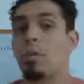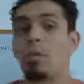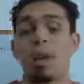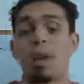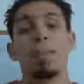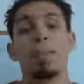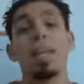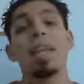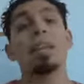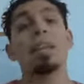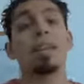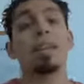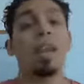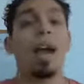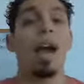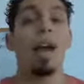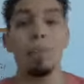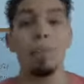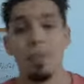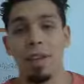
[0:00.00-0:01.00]
immediately
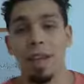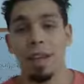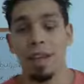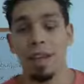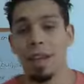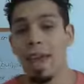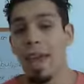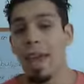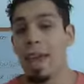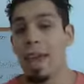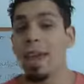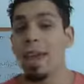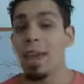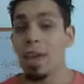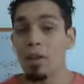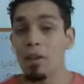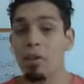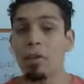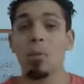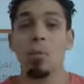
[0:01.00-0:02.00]
after that, like, hey,
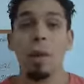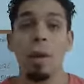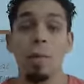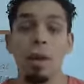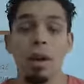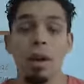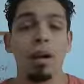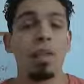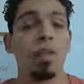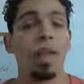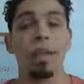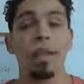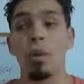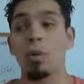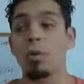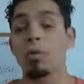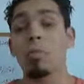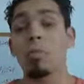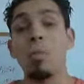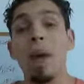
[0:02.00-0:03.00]
here's the webinar that
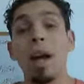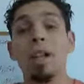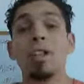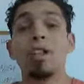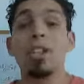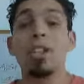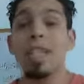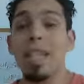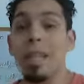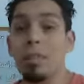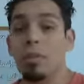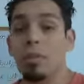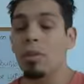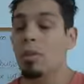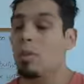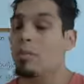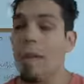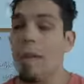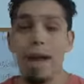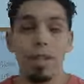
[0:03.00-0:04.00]
goes much deeper,
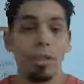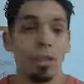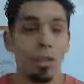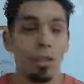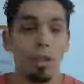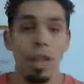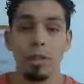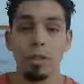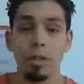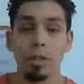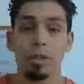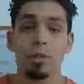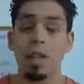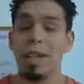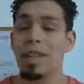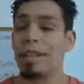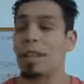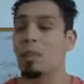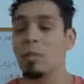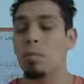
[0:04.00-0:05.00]
masterclass or
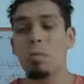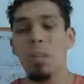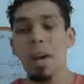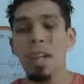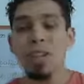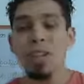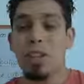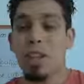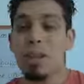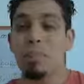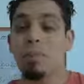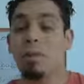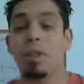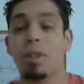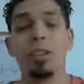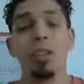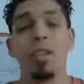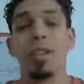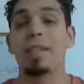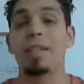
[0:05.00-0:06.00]
training that goes much deeper
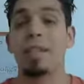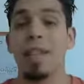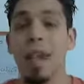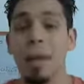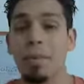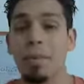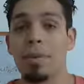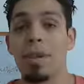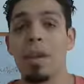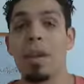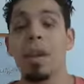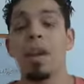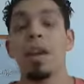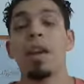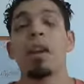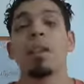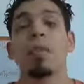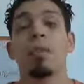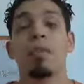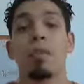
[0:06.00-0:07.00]
into these steps
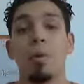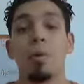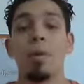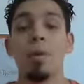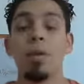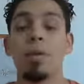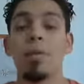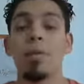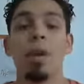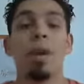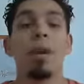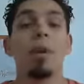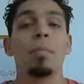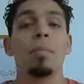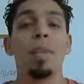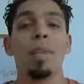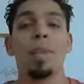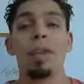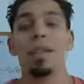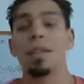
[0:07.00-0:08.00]
for you.
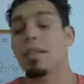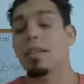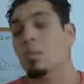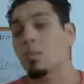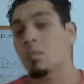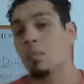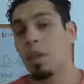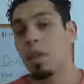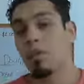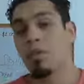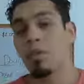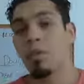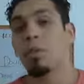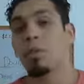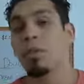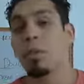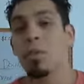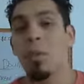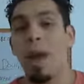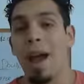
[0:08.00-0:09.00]
Because
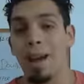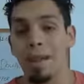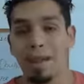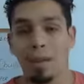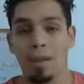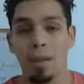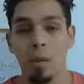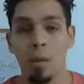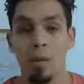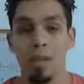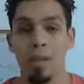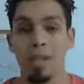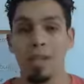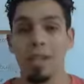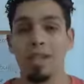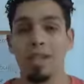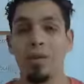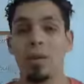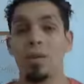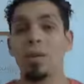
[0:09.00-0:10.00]
before you ask someone to
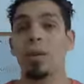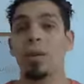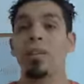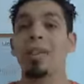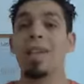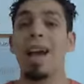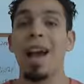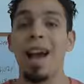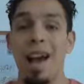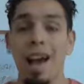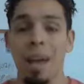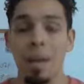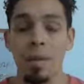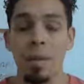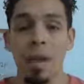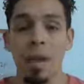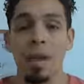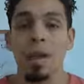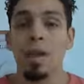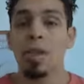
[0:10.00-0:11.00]
give you their time,
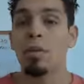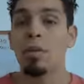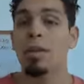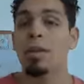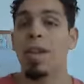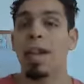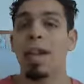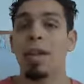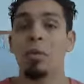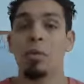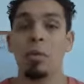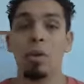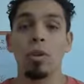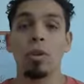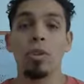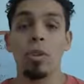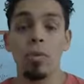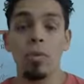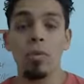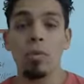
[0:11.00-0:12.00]
you say, will
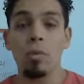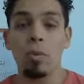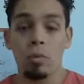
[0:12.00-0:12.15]
you